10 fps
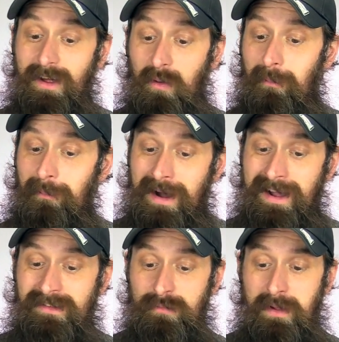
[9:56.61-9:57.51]
I don't
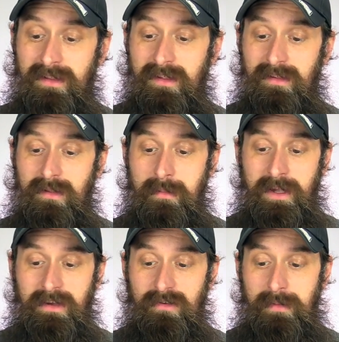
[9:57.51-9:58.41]
mind spending the
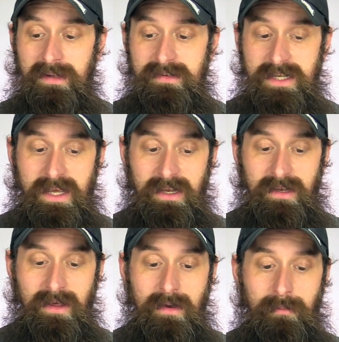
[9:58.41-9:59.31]
money to maintain it,